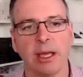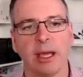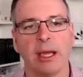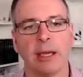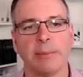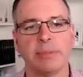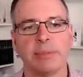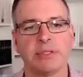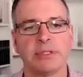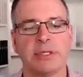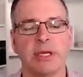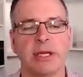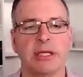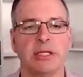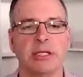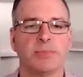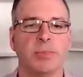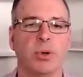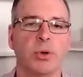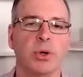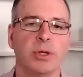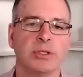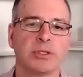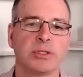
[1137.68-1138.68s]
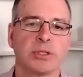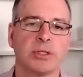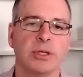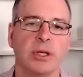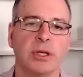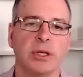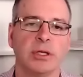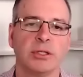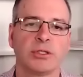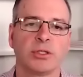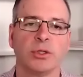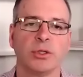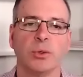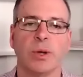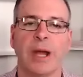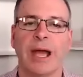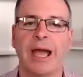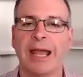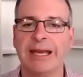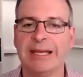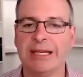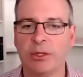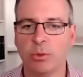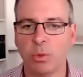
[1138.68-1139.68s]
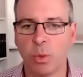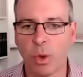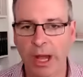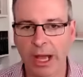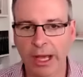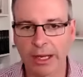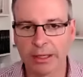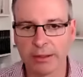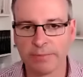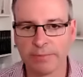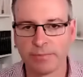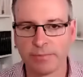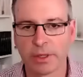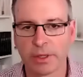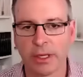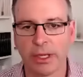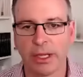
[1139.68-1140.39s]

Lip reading: percentage points to 81